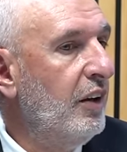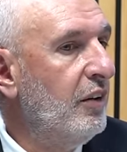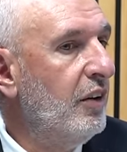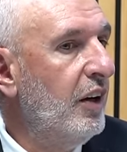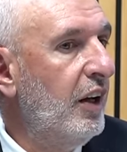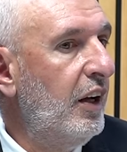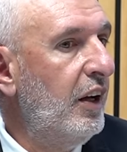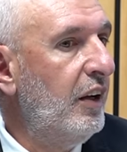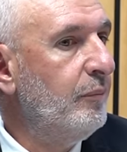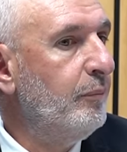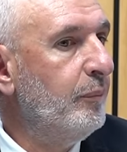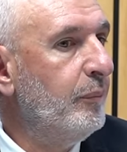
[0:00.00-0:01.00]

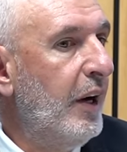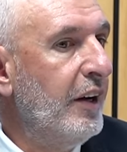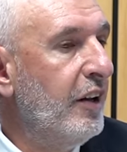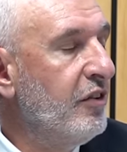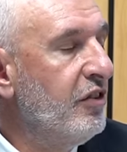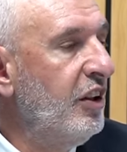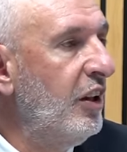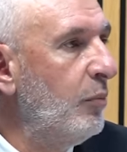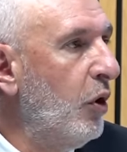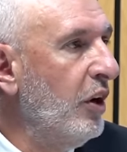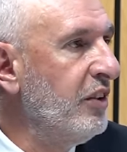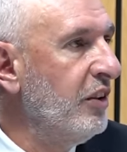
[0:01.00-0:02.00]
don't see them
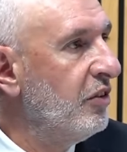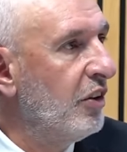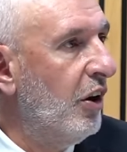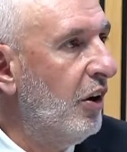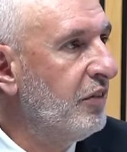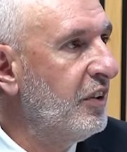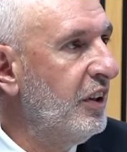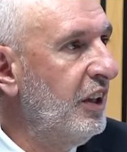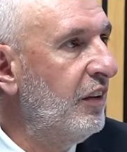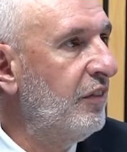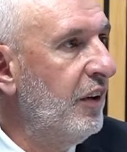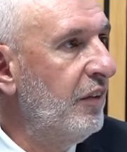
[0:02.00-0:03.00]
wanting to go after
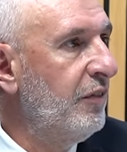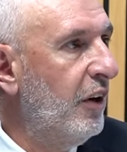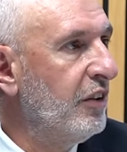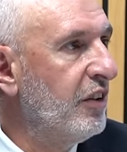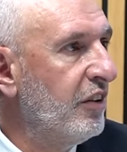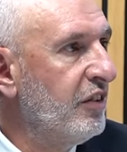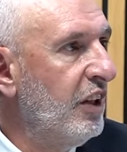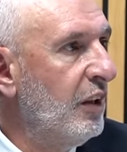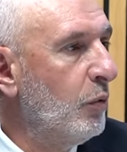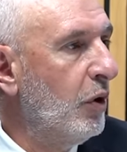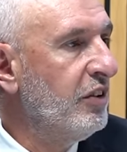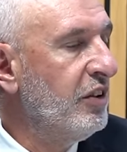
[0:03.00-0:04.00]
the EFF vote. I see
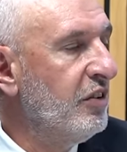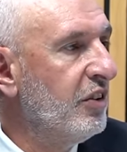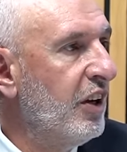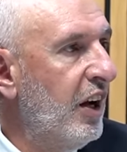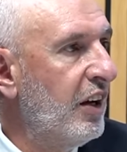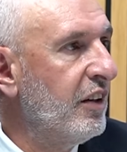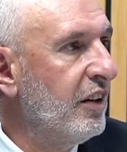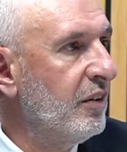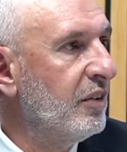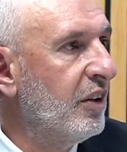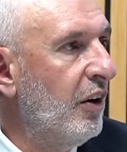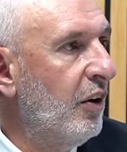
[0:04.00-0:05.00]
them wanting to
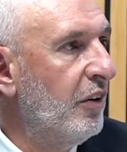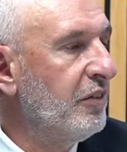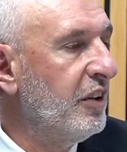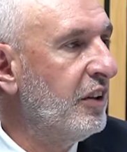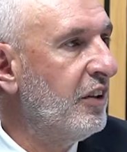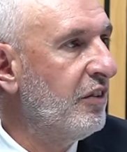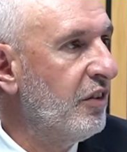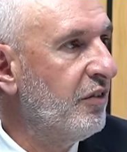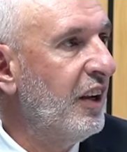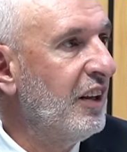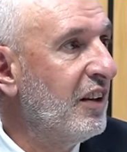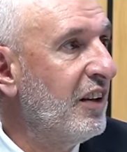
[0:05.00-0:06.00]
go after the
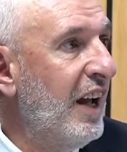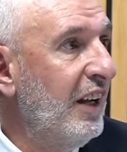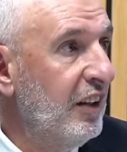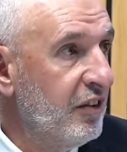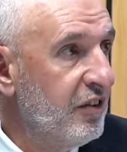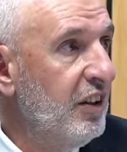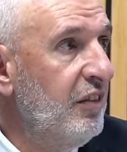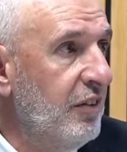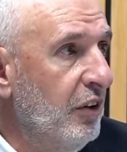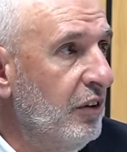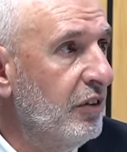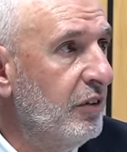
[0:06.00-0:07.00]
disaffected ANC vote.